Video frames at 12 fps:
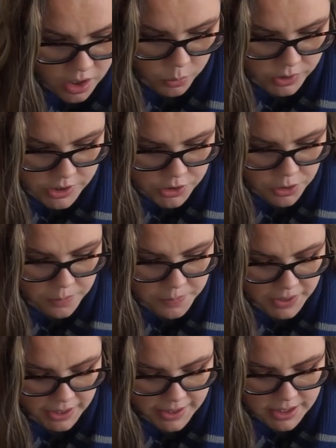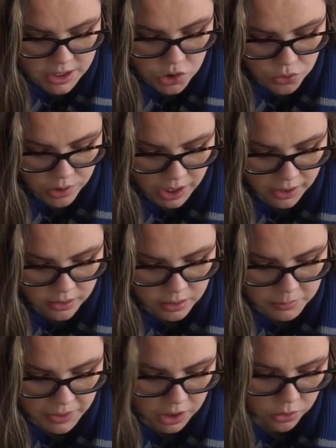What's your biggest strength?
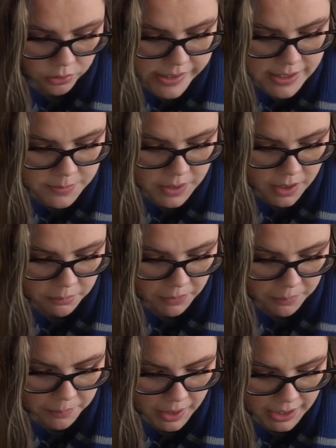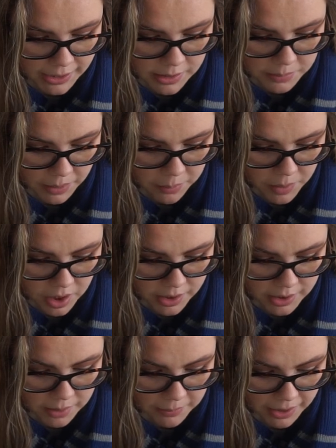My charisma, my mind, my
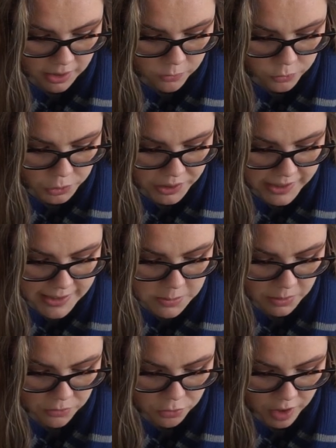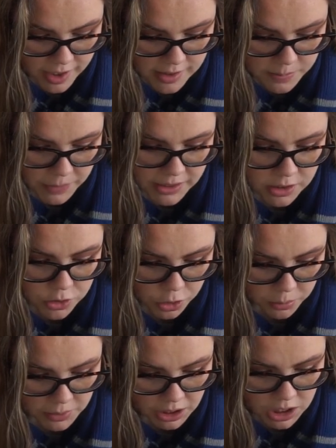body, my influence, my friends, my
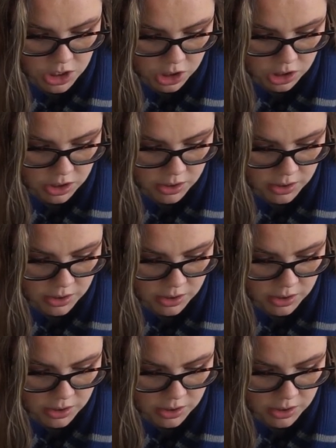determination.